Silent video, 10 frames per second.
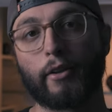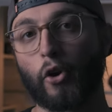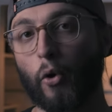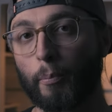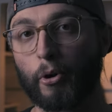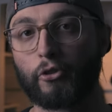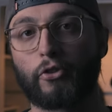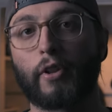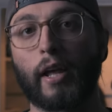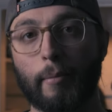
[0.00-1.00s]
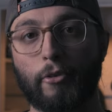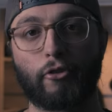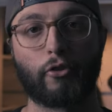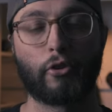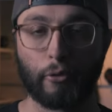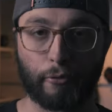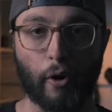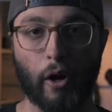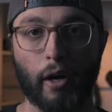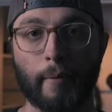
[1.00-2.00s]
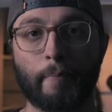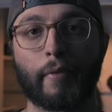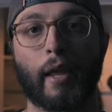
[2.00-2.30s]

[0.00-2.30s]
Don't push the image too far.